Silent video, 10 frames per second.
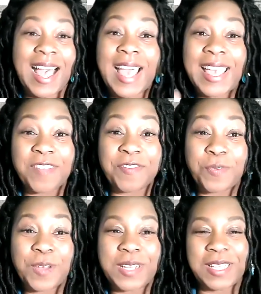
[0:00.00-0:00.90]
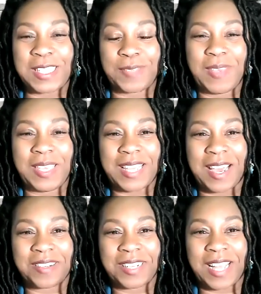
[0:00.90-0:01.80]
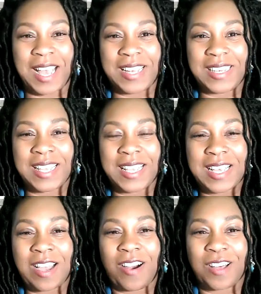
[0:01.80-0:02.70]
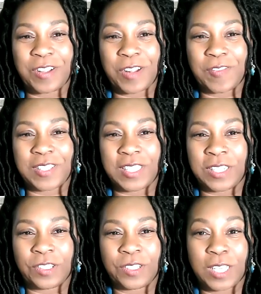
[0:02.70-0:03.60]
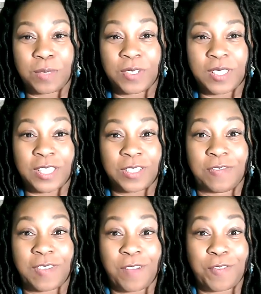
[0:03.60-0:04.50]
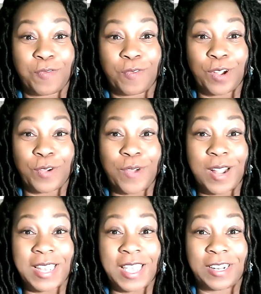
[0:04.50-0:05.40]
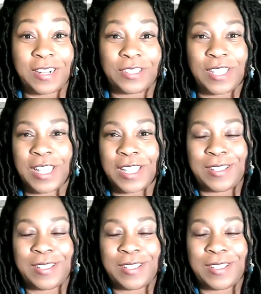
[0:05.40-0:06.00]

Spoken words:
Hi everyone, it's me, Dr. Cotton, author of Essential Tips for Section 504 Coordinators.